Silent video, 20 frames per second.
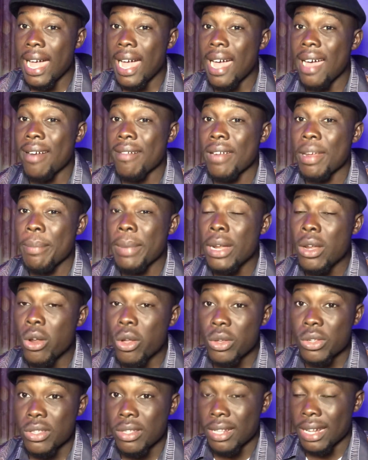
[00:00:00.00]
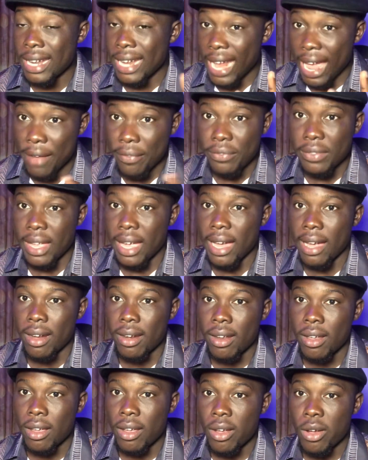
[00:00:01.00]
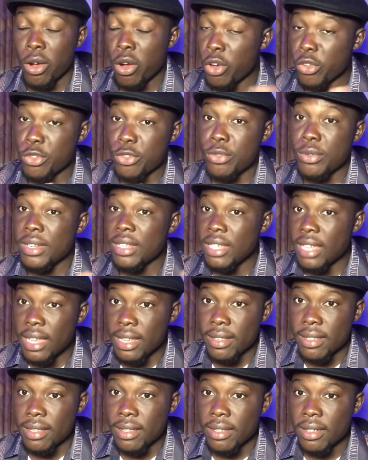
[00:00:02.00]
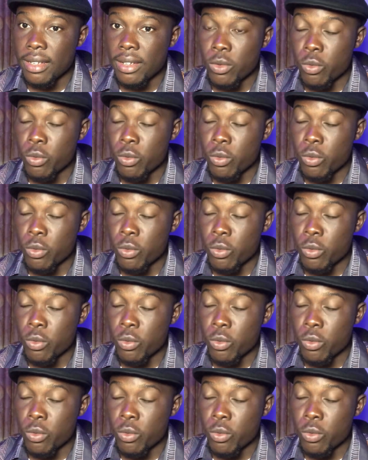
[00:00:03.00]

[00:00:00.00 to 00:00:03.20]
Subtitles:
and rebellious lifestyle all through the years.